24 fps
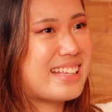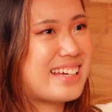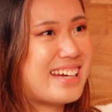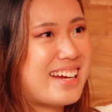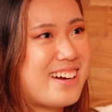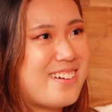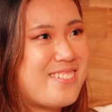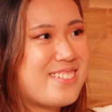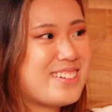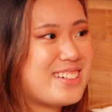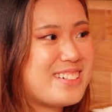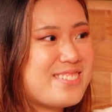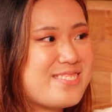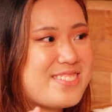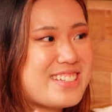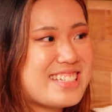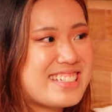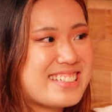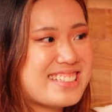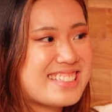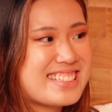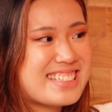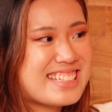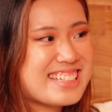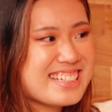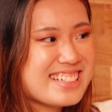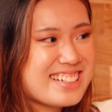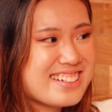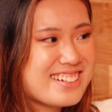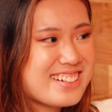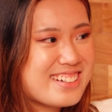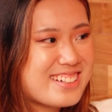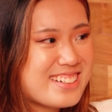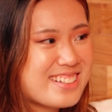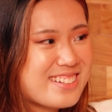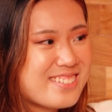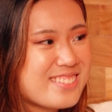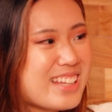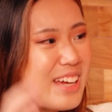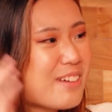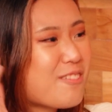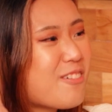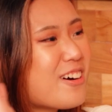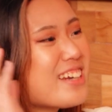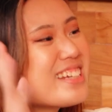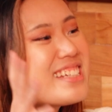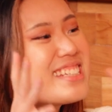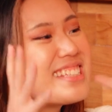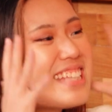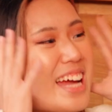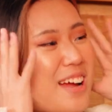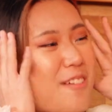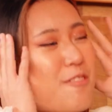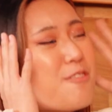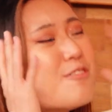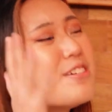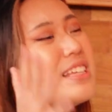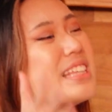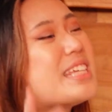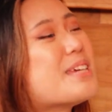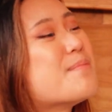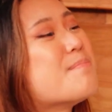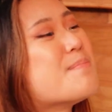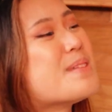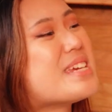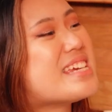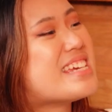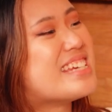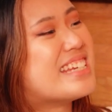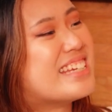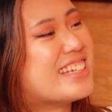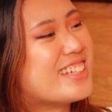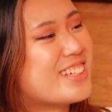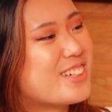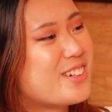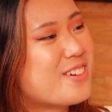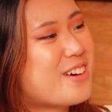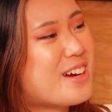like, I want to be a singer. You like, what does that really mean? You know